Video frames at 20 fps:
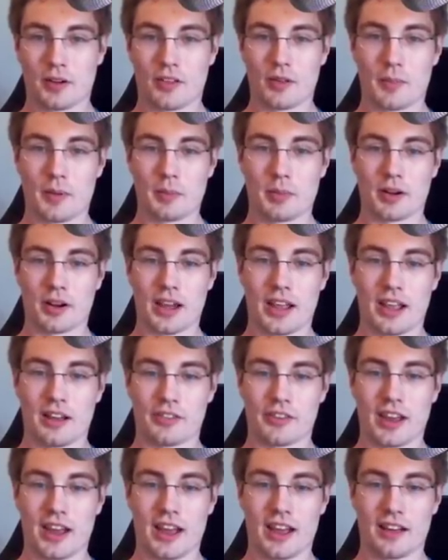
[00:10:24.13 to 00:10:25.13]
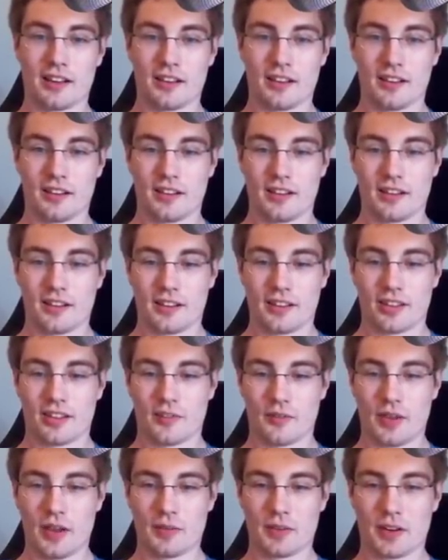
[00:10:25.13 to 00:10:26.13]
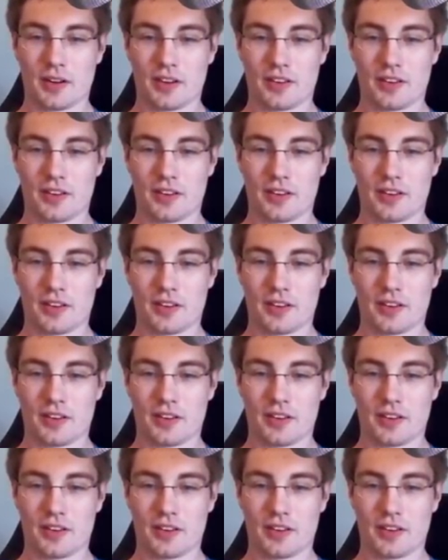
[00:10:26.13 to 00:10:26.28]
Some people are AFK. Some people are